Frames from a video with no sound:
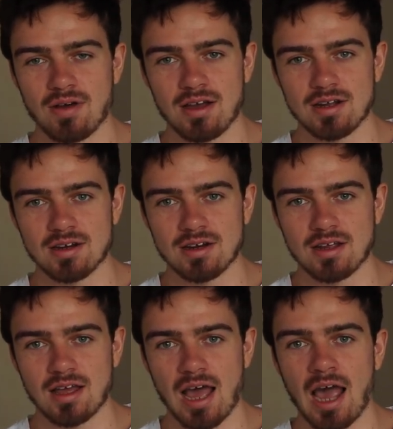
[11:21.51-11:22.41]
fine.
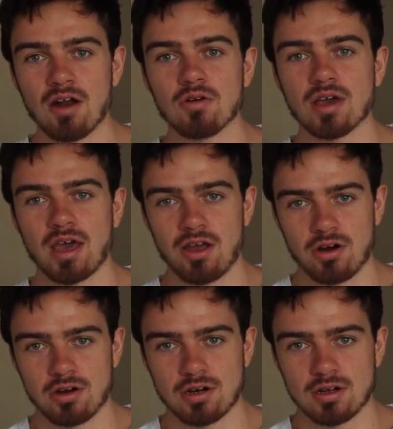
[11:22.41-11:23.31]
I don't
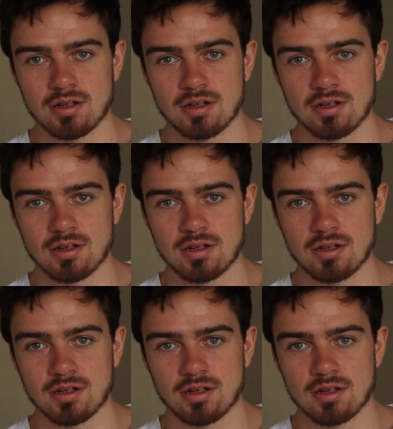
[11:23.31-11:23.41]
care.